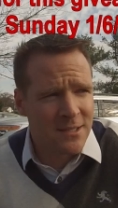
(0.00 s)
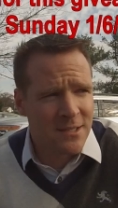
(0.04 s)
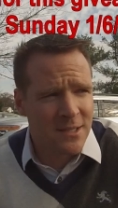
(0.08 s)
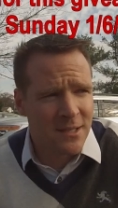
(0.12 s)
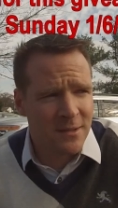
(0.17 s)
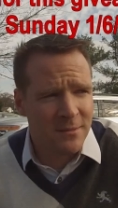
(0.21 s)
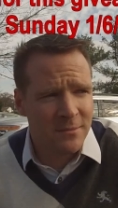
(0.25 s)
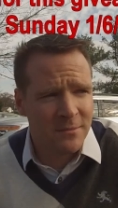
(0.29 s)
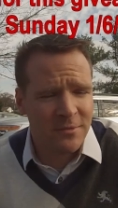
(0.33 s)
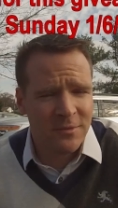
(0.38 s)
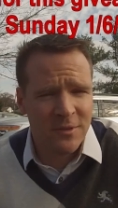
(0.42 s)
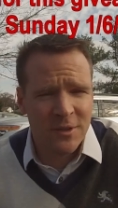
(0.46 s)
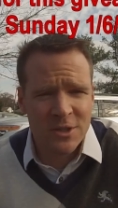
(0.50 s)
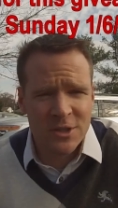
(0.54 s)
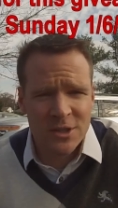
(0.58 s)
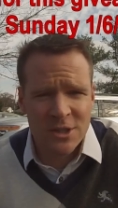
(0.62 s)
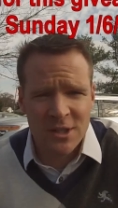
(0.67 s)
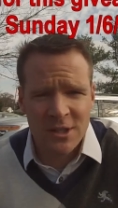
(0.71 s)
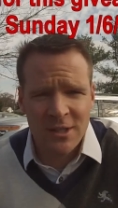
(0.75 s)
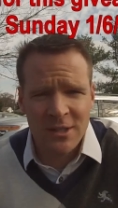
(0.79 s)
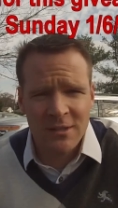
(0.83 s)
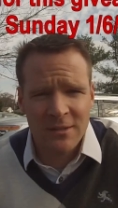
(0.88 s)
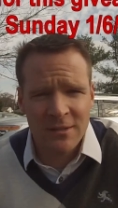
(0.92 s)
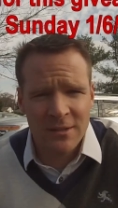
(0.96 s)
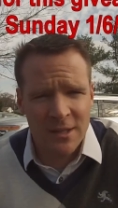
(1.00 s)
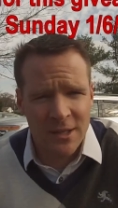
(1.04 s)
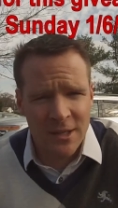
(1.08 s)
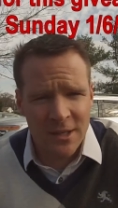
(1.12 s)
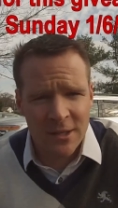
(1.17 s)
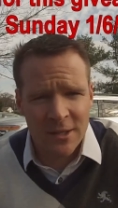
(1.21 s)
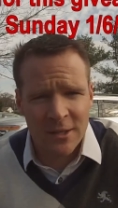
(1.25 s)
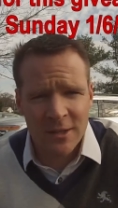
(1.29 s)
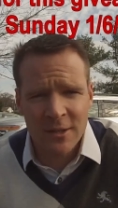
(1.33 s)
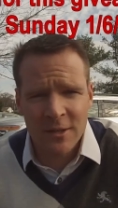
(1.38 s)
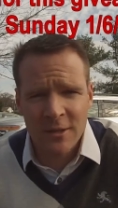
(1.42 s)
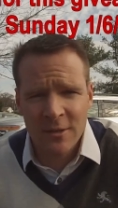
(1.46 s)
some fishing
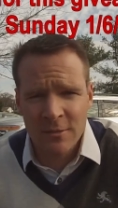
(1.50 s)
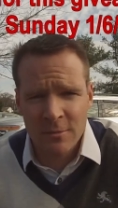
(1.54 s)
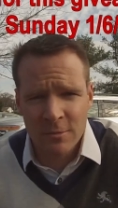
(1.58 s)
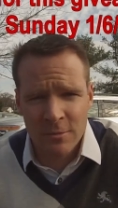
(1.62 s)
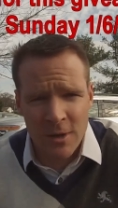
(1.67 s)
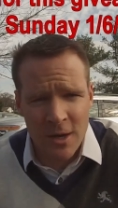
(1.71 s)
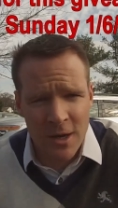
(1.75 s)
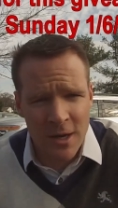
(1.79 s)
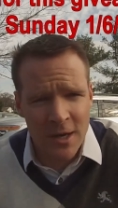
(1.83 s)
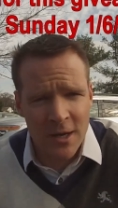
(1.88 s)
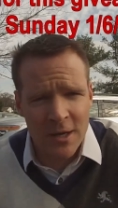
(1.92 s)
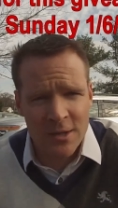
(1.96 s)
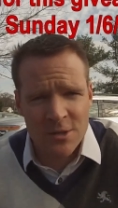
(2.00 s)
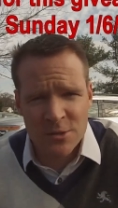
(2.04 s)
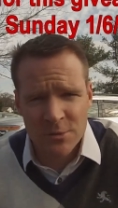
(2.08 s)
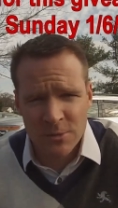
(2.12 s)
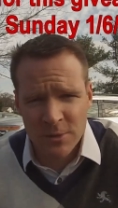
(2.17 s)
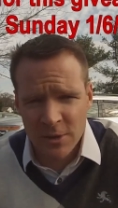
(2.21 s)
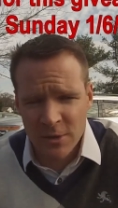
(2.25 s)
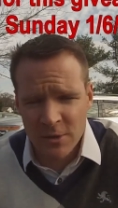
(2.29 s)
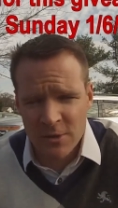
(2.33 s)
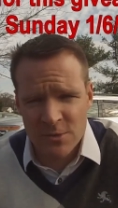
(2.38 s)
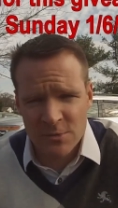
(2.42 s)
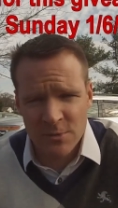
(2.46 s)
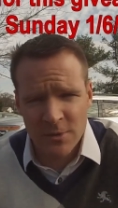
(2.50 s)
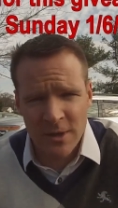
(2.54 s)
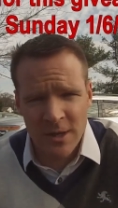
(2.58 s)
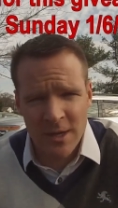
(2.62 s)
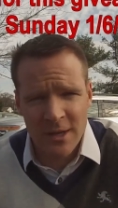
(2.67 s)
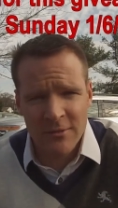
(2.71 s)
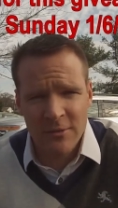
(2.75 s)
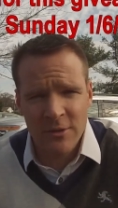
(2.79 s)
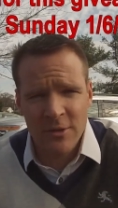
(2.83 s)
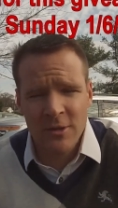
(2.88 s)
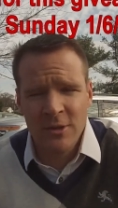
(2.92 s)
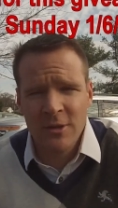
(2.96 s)
gear, rods, reels,
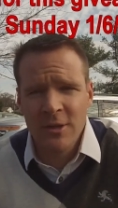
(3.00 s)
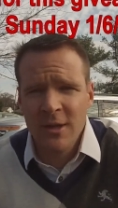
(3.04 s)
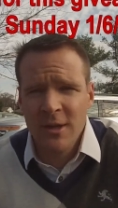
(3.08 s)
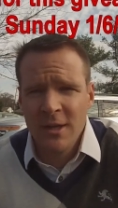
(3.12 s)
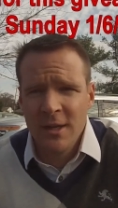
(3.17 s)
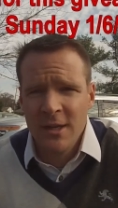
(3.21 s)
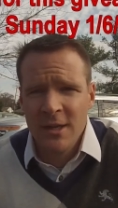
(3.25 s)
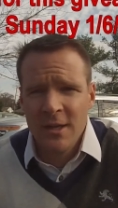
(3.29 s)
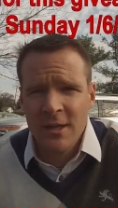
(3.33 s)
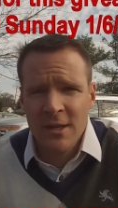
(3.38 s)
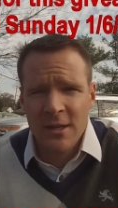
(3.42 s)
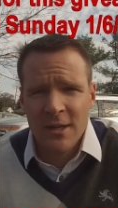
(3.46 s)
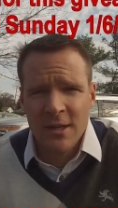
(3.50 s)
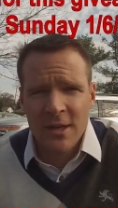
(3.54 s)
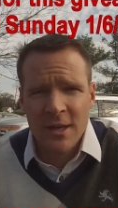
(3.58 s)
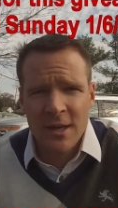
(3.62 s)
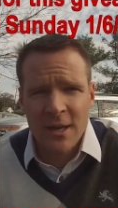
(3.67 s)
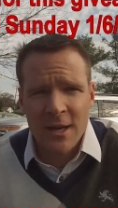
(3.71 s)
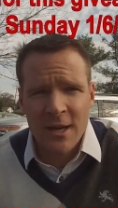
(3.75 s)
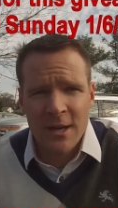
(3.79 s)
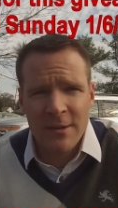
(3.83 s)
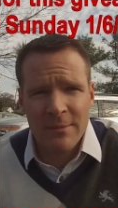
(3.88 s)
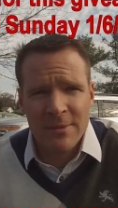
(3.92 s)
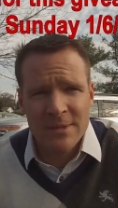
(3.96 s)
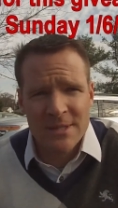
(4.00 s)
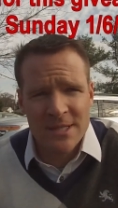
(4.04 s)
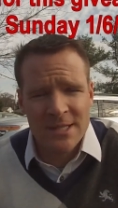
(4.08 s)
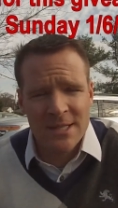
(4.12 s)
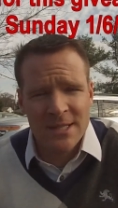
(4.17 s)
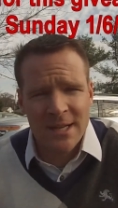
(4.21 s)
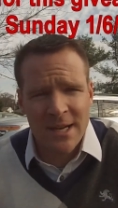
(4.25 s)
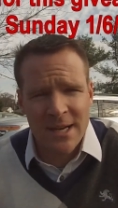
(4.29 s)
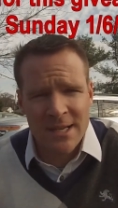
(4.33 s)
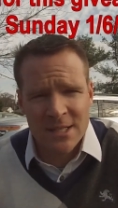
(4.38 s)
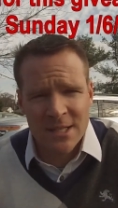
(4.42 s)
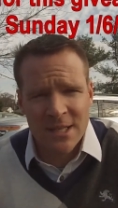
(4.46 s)
whatever. Um, this is
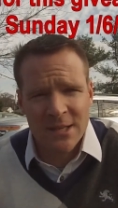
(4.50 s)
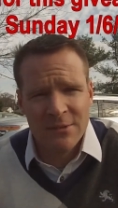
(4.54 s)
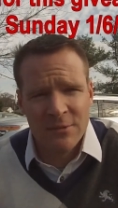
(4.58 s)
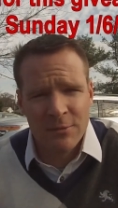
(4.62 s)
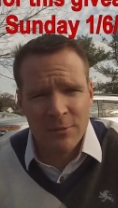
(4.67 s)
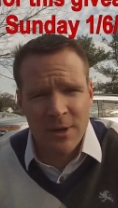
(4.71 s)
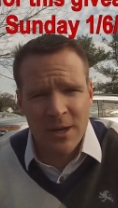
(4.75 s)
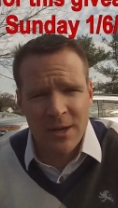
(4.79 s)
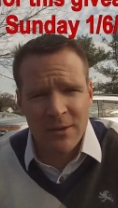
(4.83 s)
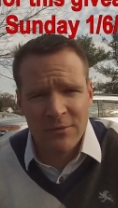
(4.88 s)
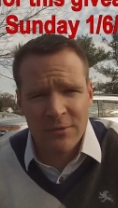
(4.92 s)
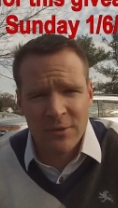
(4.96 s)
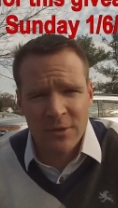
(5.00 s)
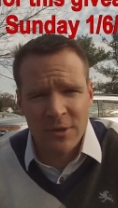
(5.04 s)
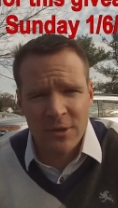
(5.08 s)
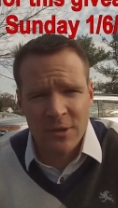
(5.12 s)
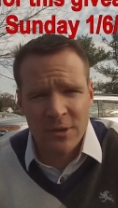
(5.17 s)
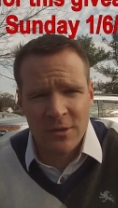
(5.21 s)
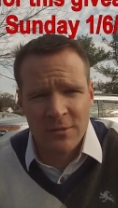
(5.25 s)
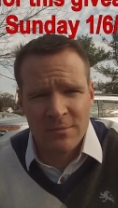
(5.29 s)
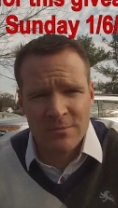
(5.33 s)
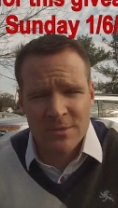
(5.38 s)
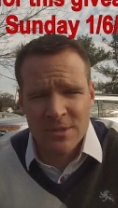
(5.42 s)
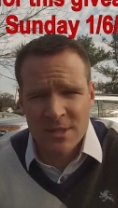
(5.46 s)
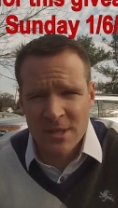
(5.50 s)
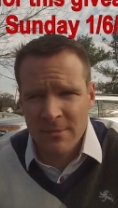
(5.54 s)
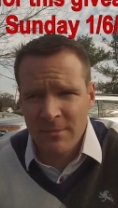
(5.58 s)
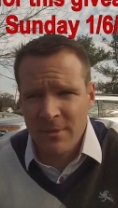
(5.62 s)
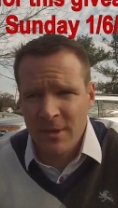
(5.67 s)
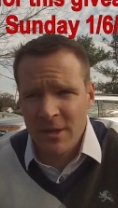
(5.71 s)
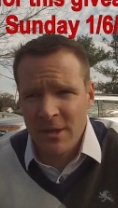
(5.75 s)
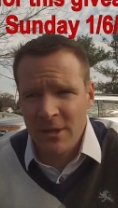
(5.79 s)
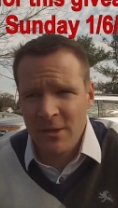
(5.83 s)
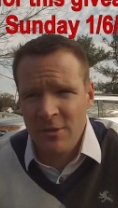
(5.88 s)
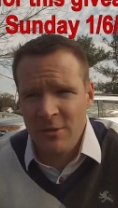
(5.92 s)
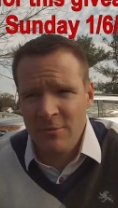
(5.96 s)
a nice giveaway for
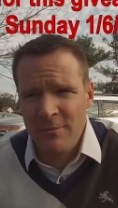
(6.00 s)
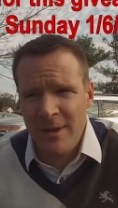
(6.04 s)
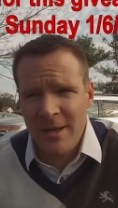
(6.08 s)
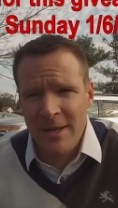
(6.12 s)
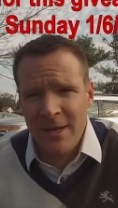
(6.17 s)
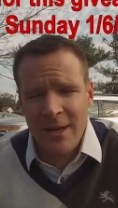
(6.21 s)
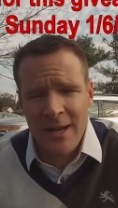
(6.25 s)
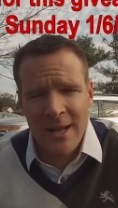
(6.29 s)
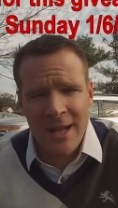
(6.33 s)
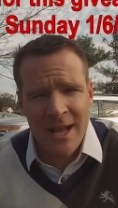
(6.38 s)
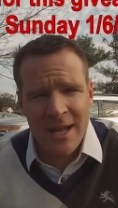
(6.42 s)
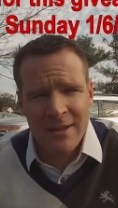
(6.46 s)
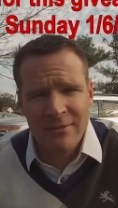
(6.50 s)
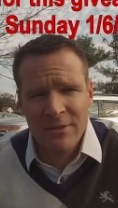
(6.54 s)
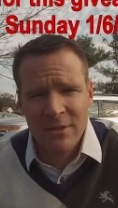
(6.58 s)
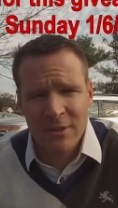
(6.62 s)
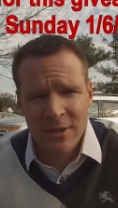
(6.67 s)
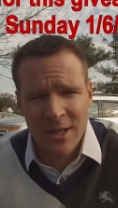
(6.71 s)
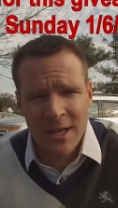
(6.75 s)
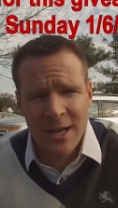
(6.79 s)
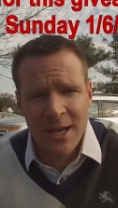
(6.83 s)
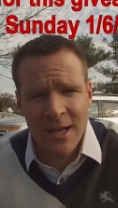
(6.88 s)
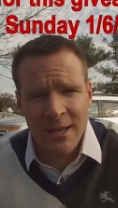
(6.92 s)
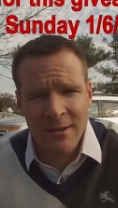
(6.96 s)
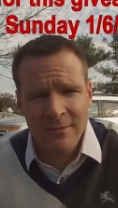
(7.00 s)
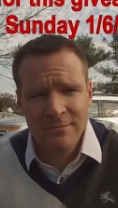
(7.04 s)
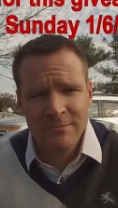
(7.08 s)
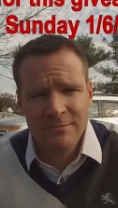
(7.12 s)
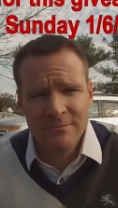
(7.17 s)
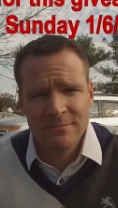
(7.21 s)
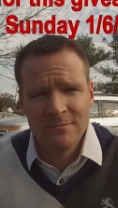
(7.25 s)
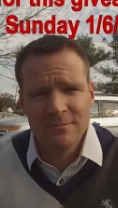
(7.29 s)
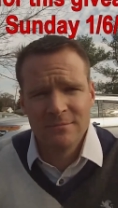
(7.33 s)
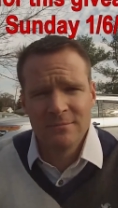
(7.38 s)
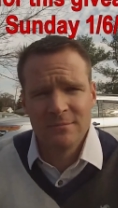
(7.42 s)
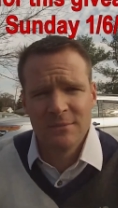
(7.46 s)
somebody who may not have a lot
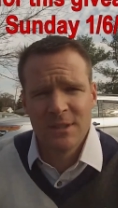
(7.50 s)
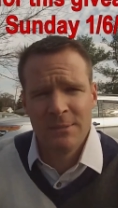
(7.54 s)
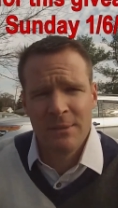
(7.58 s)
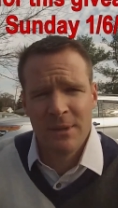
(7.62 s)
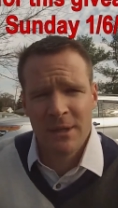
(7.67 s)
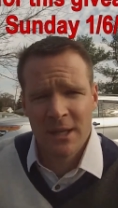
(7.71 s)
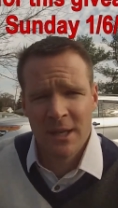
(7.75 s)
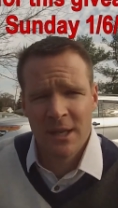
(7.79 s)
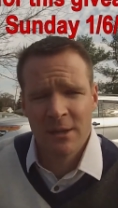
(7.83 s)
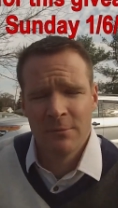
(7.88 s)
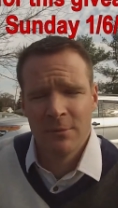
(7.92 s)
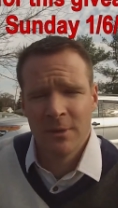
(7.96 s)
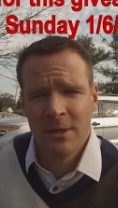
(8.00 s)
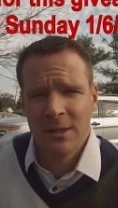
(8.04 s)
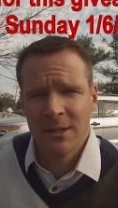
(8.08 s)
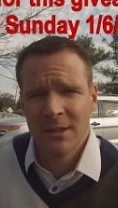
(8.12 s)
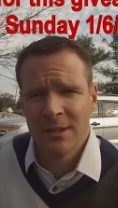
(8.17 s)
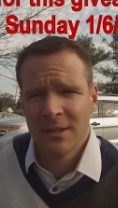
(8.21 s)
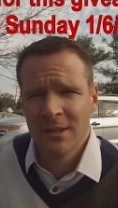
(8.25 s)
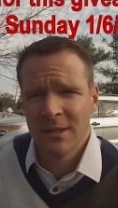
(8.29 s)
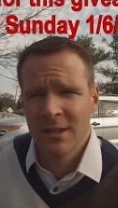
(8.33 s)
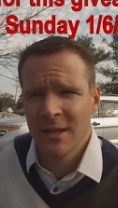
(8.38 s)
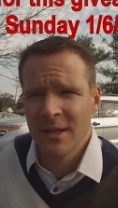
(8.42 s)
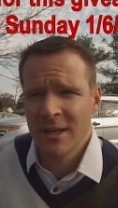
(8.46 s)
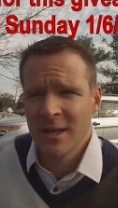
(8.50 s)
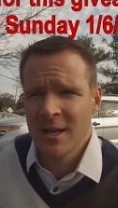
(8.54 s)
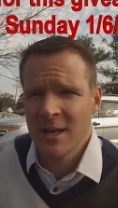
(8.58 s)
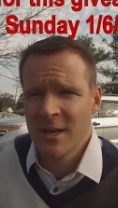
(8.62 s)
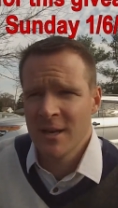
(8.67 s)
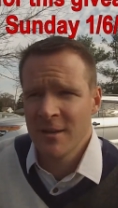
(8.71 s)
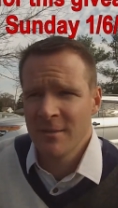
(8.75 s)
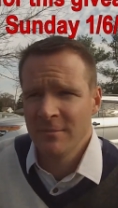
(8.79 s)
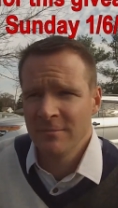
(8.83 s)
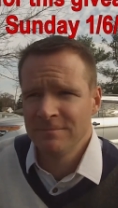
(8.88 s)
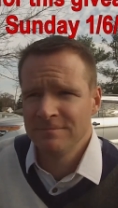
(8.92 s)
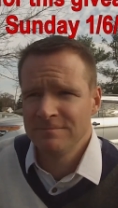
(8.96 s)
to begin with
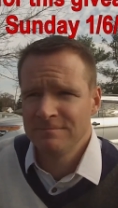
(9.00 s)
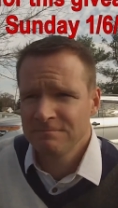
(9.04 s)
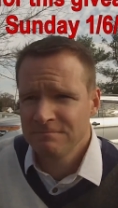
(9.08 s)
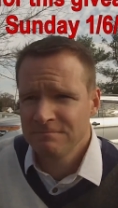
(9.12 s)
um,